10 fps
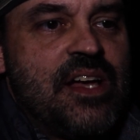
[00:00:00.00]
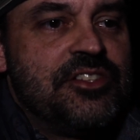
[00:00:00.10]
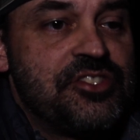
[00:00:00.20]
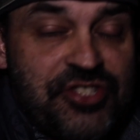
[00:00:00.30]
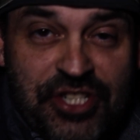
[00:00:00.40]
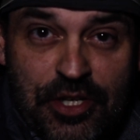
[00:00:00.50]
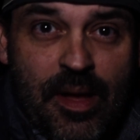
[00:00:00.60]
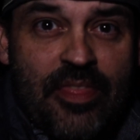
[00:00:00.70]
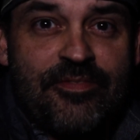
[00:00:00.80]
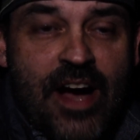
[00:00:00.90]
just chill
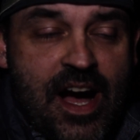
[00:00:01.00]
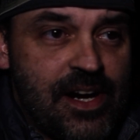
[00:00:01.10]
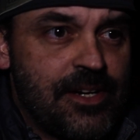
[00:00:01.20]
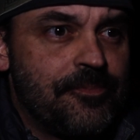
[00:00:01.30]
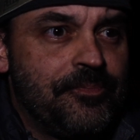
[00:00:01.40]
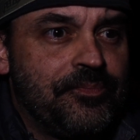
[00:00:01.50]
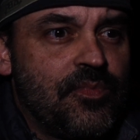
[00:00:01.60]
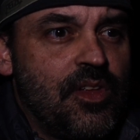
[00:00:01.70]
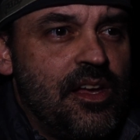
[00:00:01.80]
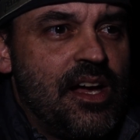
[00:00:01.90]
by the fire.
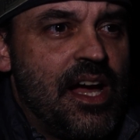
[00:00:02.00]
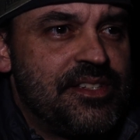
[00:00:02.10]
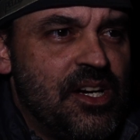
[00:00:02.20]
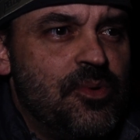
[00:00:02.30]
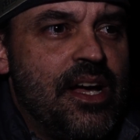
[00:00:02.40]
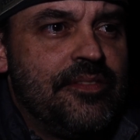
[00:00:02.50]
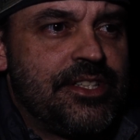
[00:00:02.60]
I don't have a